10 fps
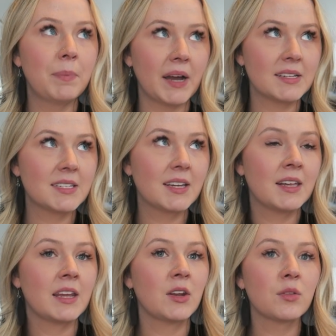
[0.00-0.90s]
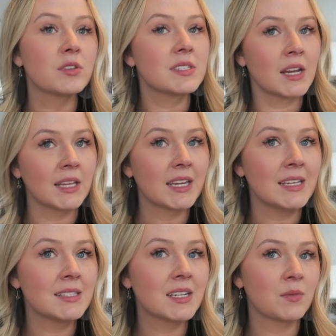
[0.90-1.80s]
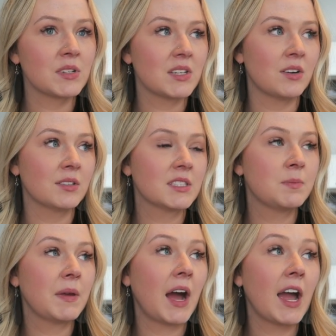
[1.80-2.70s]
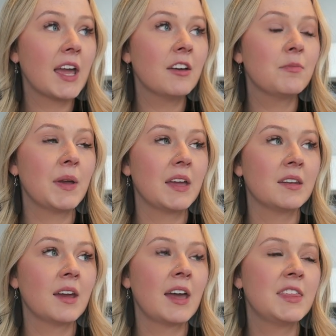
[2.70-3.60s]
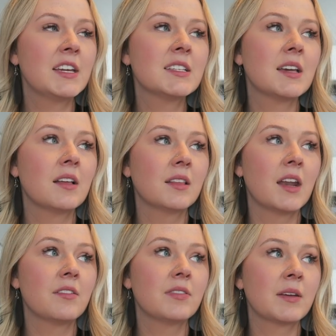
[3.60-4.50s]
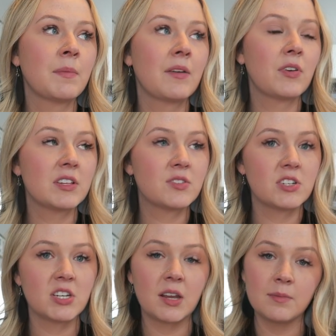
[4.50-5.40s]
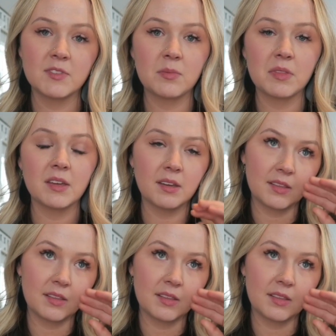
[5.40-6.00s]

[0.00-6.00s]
But, and I know there's not like instant results, but I think it's a lot of like my frustration comes from